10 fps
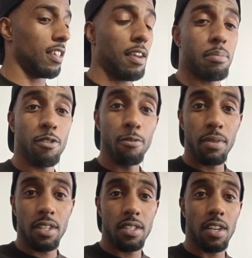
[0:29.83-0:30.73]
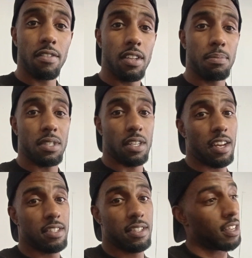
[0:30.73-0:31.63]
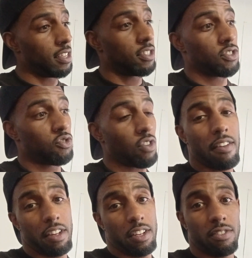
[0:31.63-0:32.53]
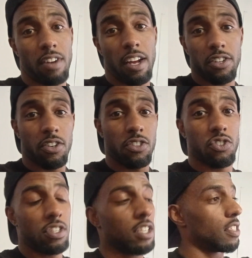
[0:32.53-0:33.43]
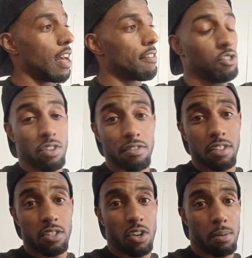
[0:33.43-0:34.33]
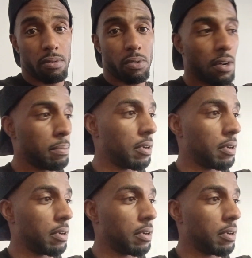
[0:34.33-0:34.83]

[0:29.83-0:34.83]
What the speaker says: the improvements of it besides it just driving regular on the street because I haven't drifted this car before.